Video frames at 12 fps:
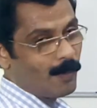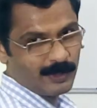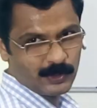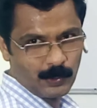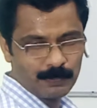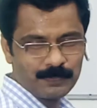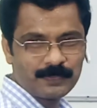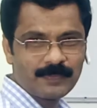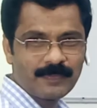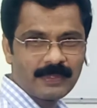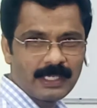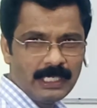chromosome.
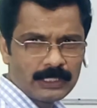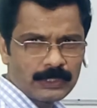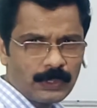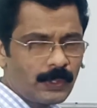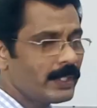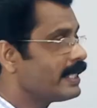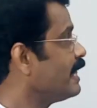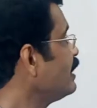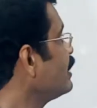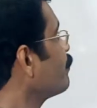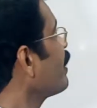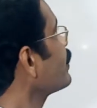So
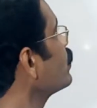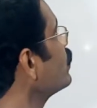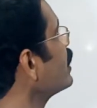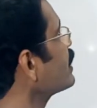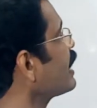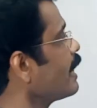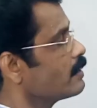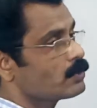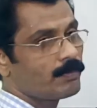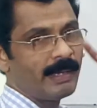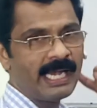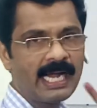in the particular case
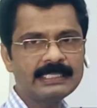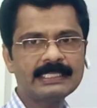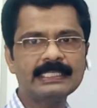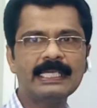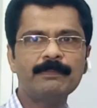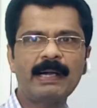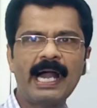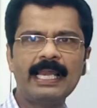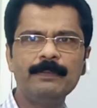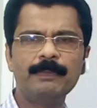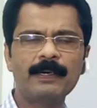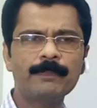of Melandrium
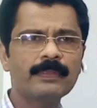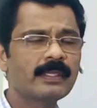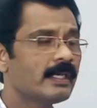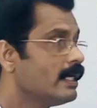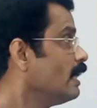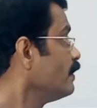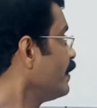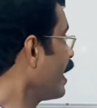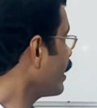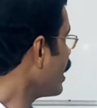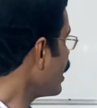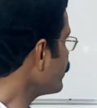album,
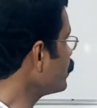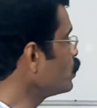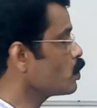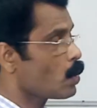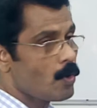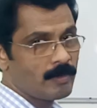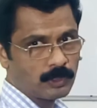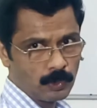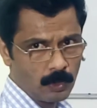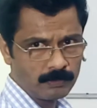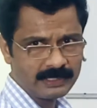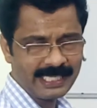there are 2
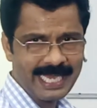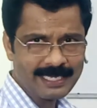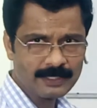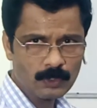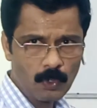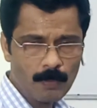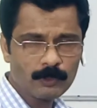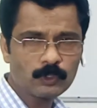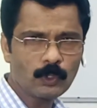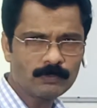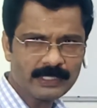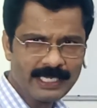chromosomes, the X
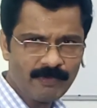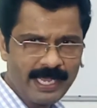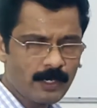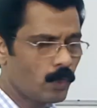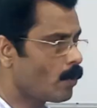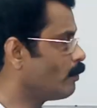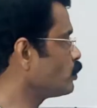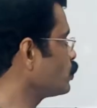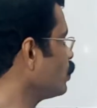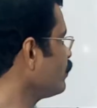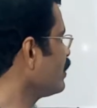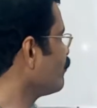chromosomes and Y chromosome.